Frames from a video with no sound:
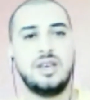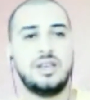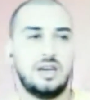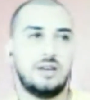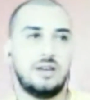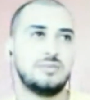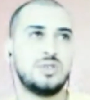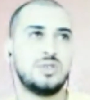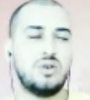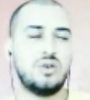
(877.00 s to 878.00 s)
Yeah.
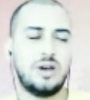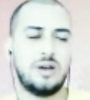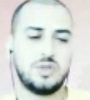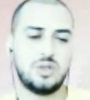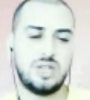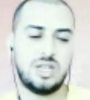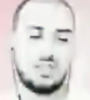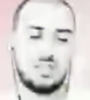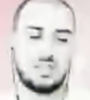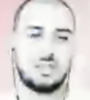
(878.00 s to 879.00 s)
So
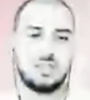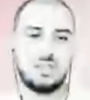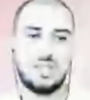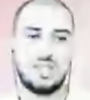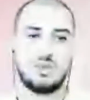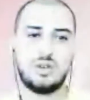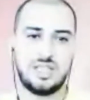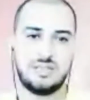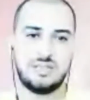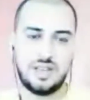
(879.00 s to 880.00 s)
that's one of the
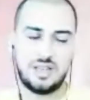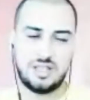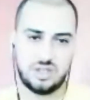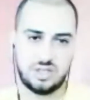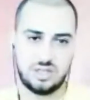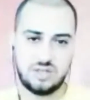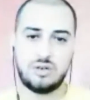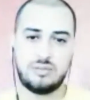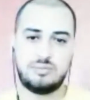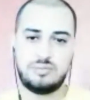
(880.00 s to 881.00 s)
advantages for
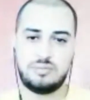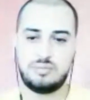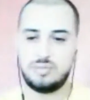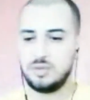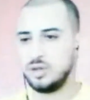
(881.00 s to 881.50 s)
people who